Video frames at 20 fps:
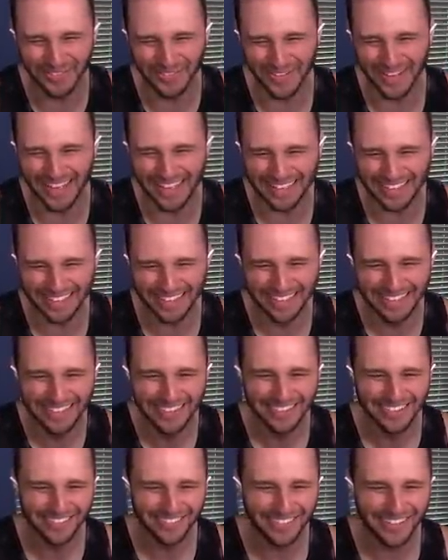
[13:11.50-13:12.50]
what?
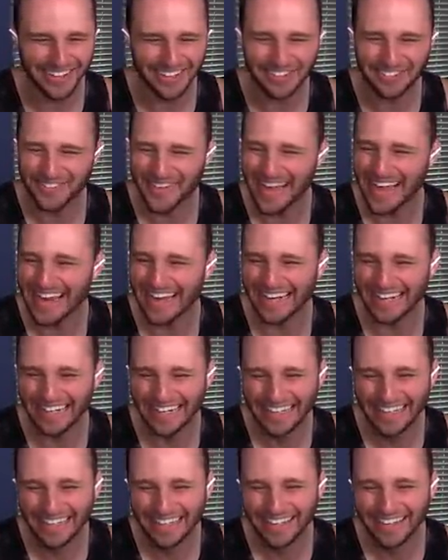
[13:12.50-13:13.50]
What do you mean?
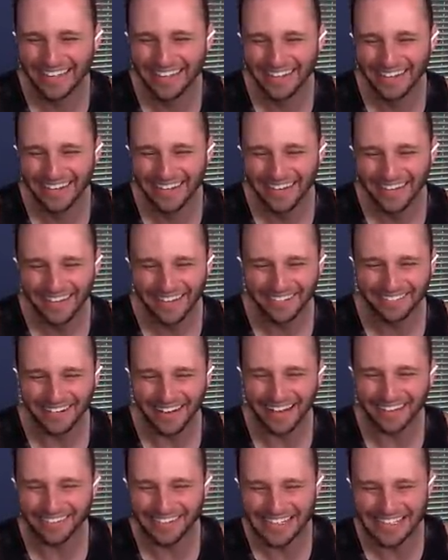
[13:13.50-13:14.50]

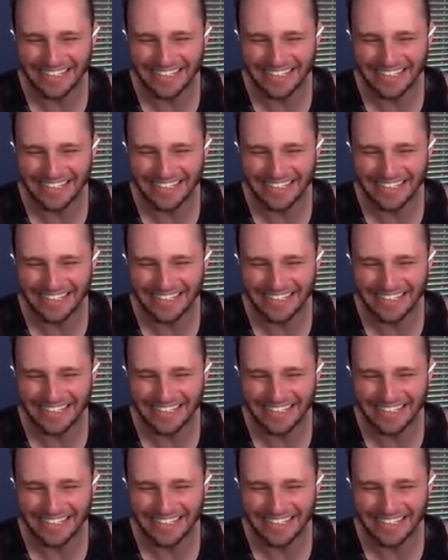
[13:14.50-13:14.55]
Mine